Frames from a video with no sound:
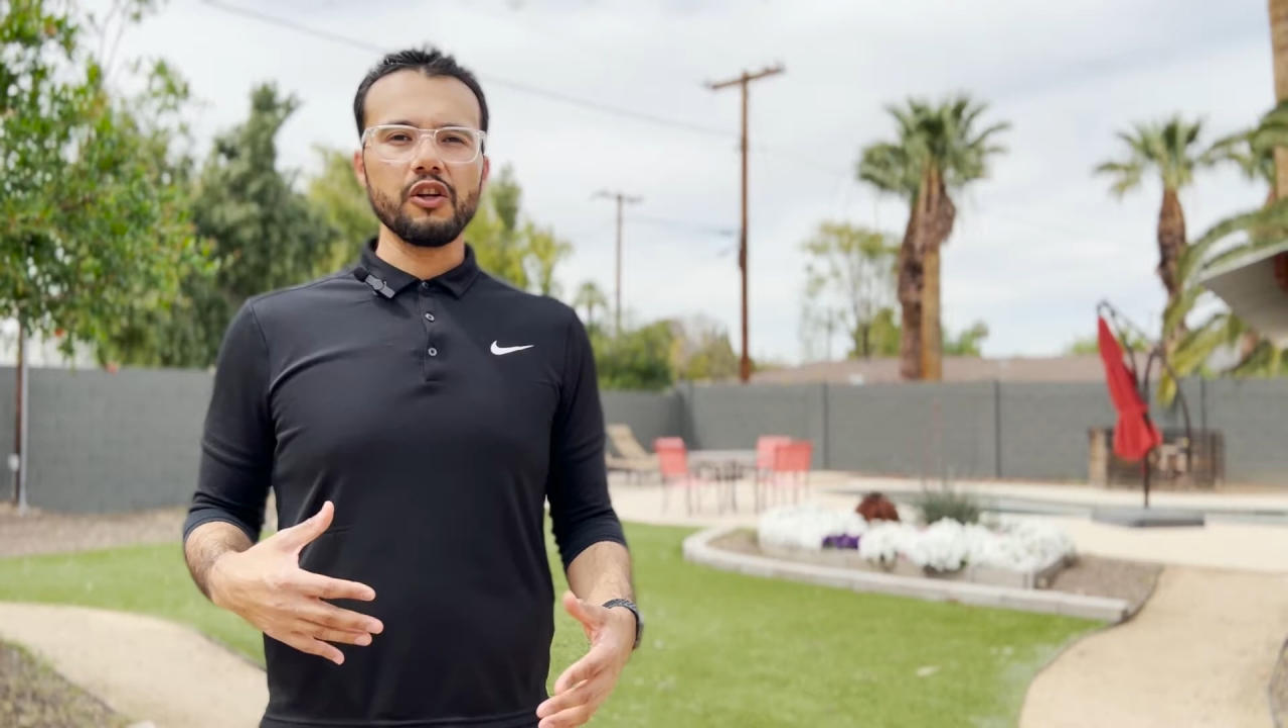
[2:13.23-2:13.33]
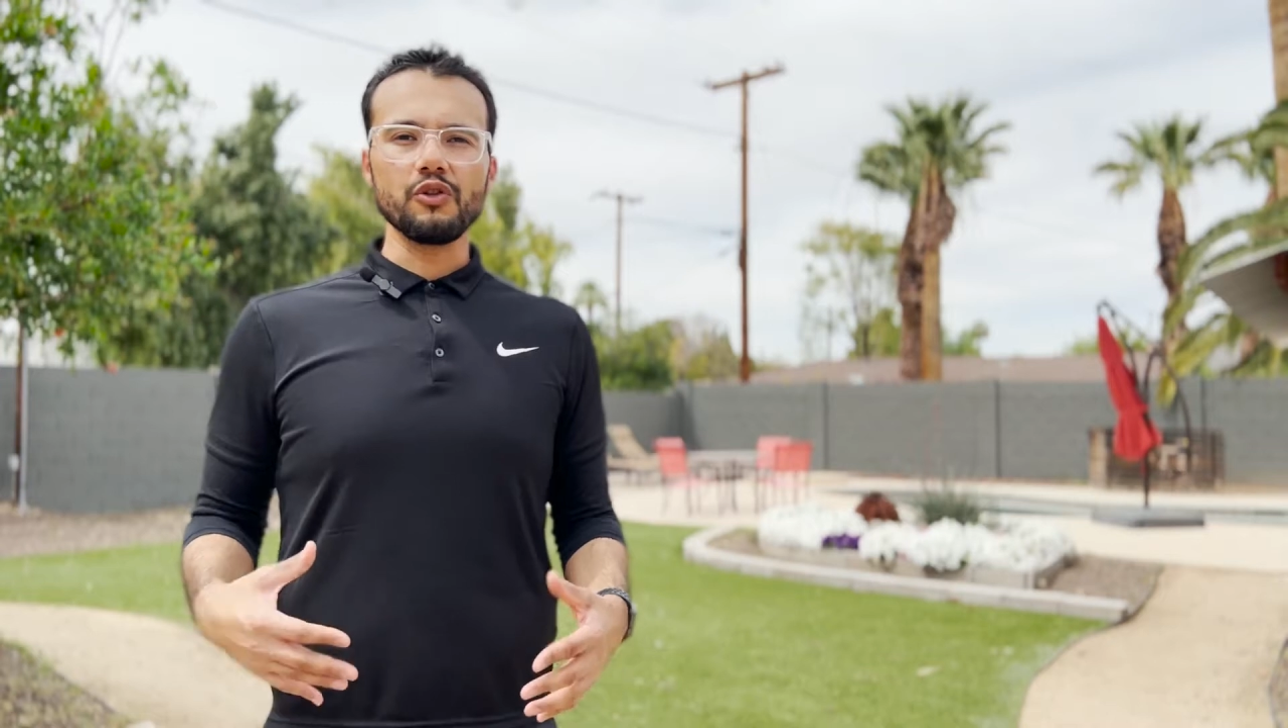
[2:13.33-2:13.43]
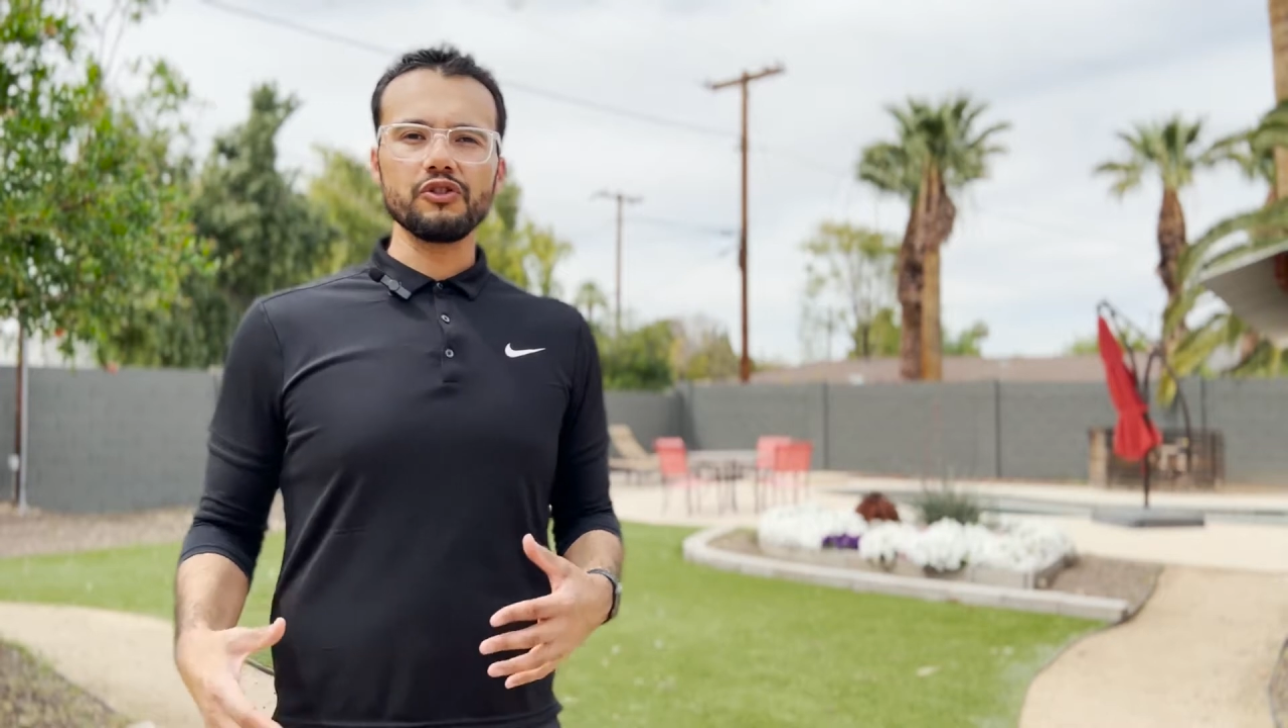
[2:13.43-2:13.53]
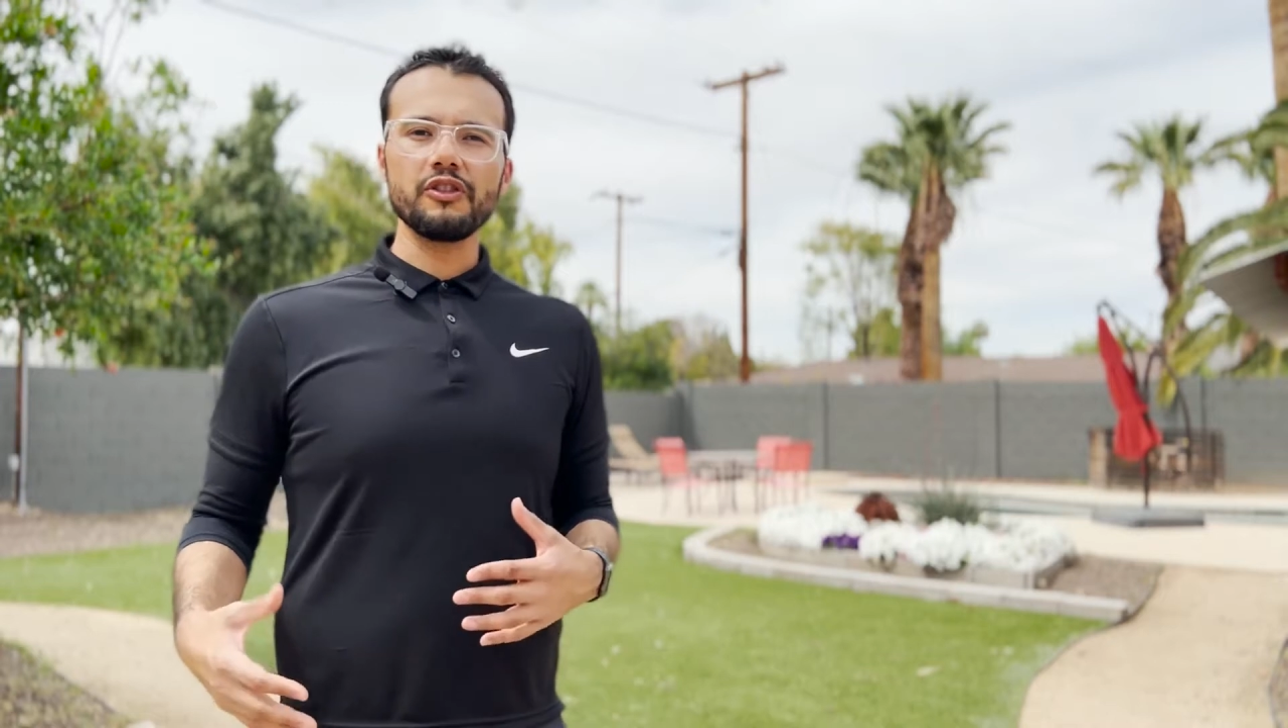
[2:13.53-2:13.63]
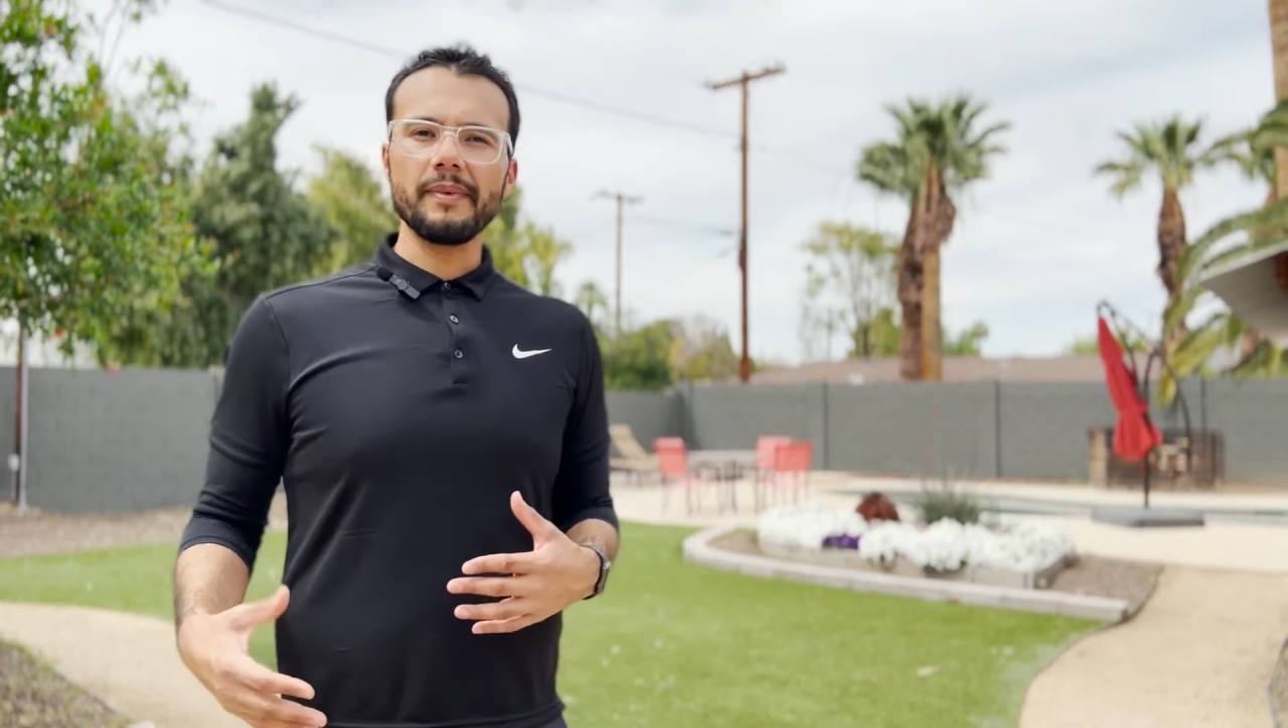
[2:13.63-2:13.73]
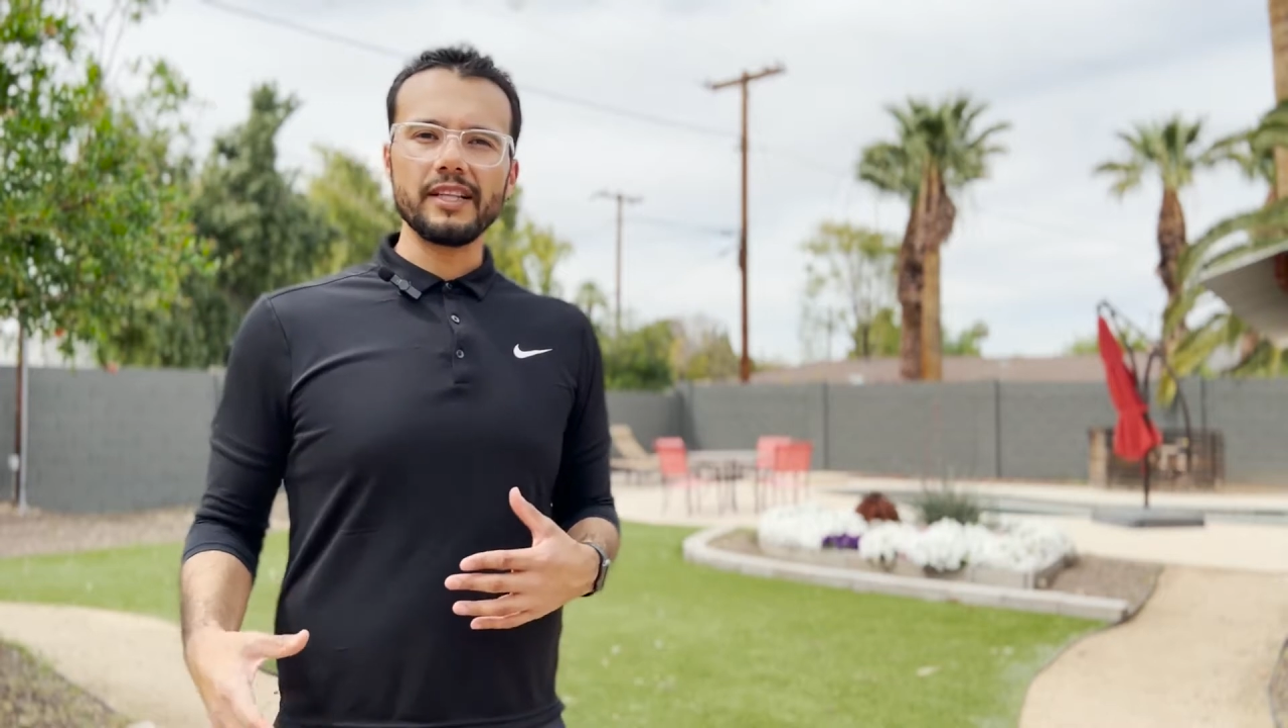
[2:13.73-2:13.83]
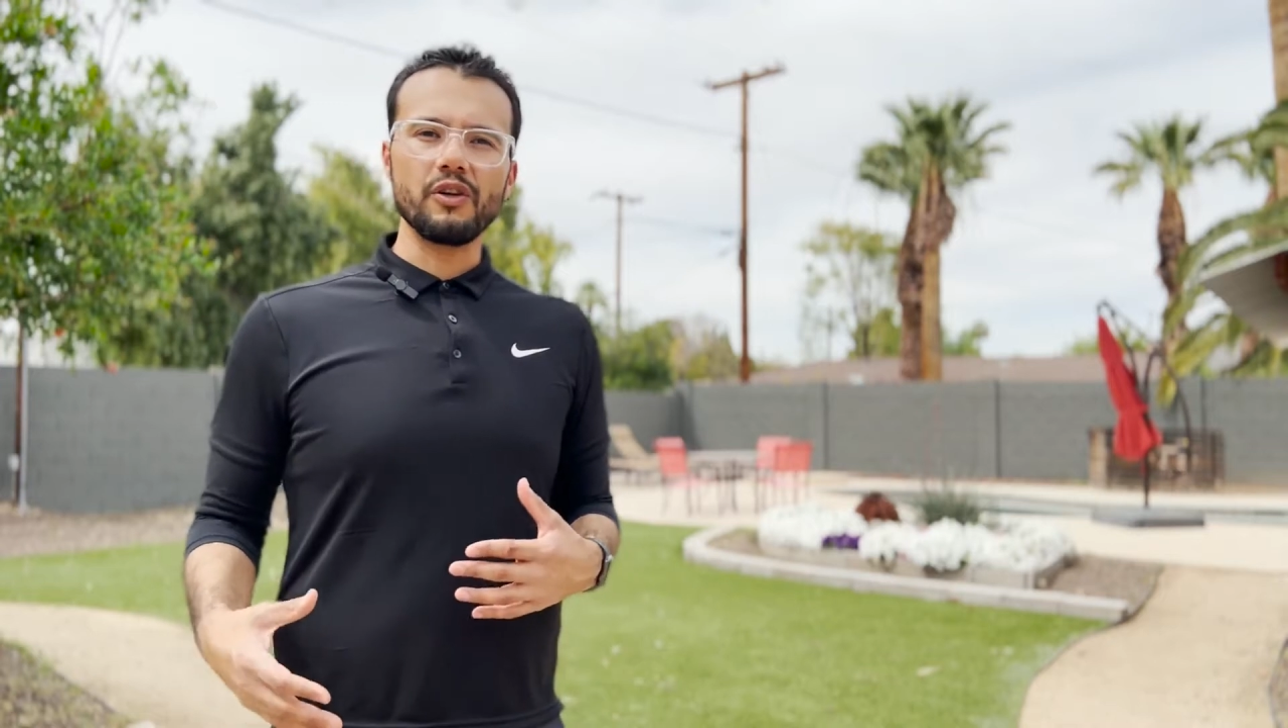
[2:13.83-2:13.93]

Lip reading: closer to my